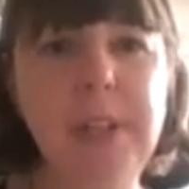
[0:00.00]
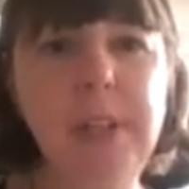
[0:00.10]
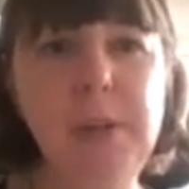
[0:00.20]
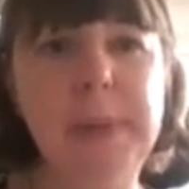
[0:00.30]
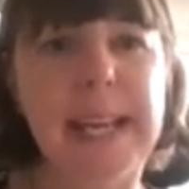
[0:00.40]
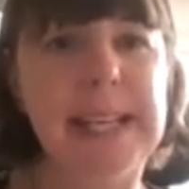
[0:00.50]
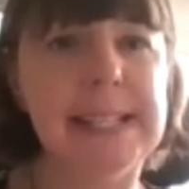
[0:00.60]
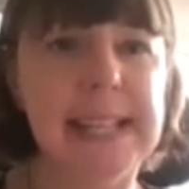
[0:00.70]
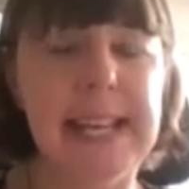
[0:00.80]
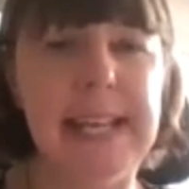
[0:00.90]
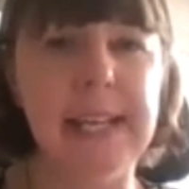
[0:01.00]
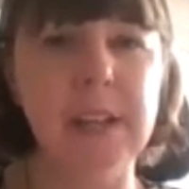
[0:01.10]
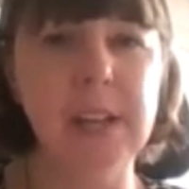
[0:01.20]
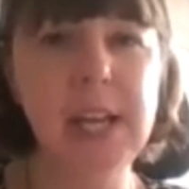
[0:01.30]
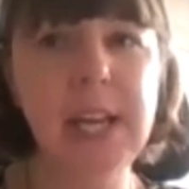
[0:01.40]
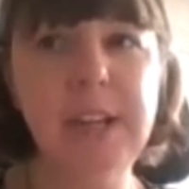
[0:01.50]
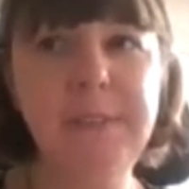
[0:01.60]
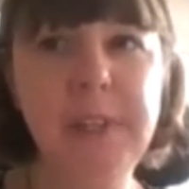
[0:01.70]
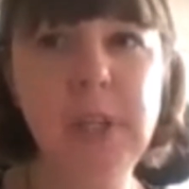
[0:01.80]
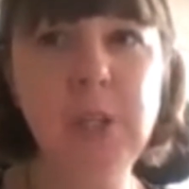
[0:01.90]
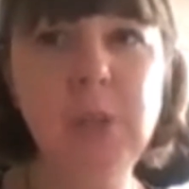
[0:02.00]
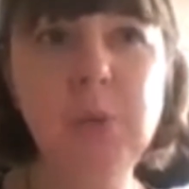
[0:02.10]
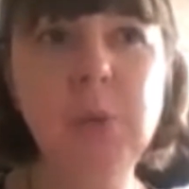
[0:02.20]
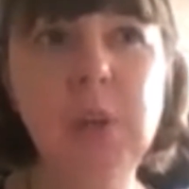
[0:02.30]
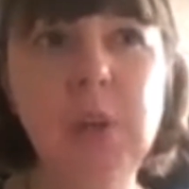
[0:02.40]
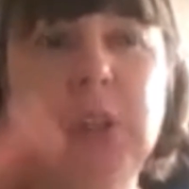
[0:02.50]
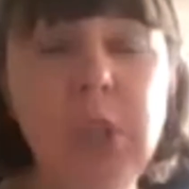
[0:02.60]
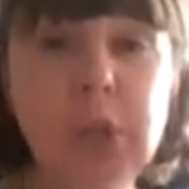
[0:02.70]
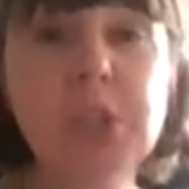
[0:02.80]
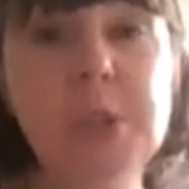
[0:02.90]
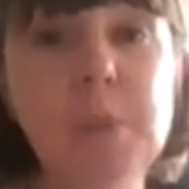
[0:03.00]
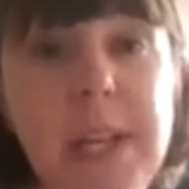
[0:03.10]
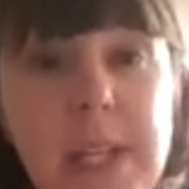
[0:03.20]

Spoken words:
you being seen, if you looked the way